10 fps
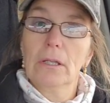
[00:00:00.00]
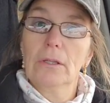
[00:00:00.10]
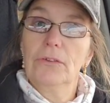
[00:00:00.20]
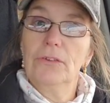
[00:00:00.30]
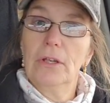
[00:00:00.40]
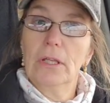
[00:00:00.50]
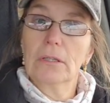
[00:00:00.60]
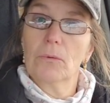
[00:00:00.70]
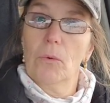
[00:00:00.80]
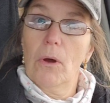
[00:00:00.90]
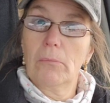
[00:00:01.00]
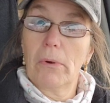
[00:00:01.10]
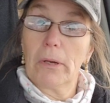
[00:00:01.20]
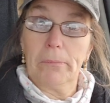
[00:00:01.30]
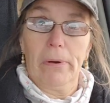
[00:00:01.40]
sitting in the
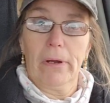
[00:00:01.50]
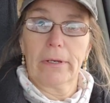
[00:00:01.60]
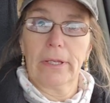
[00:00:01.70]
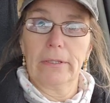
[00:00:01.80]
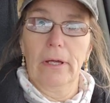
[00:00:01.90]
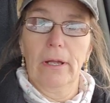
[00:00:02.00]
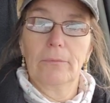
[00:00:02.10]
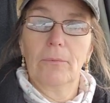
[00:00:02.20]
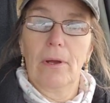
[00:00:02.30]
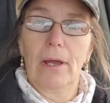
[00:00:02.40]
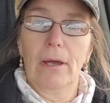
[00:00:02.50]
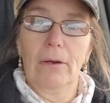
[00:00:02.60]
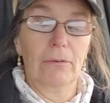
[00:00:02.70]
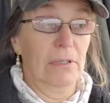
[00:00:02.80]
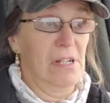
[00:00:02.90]
Walmart parking lot.
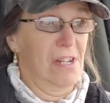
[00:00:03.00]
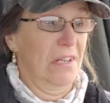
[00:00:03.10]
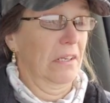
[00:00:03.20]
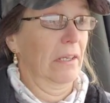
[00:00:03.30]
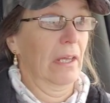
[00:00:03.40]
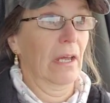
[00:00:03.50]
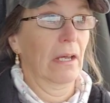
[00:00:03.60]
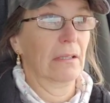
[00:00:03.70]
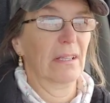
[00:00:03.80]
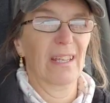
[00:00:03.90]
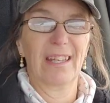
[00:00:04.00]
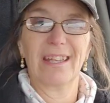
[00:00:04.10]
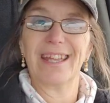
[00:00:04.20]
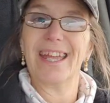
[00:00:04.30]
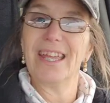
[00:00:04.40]
Wow. Yeah.
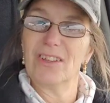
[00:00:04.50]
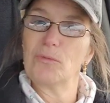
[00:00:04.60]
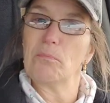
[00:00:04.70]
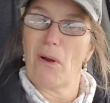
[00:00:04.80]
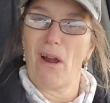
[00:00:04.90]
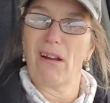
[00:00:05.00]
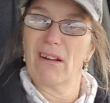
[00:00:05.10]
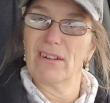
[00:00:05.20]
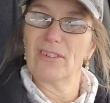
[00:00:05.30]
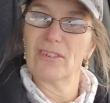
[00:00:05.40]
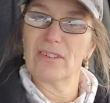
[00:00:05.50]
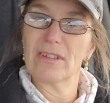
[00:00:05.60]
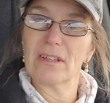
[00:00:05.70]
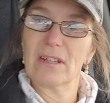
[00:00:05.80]
It's bonkers.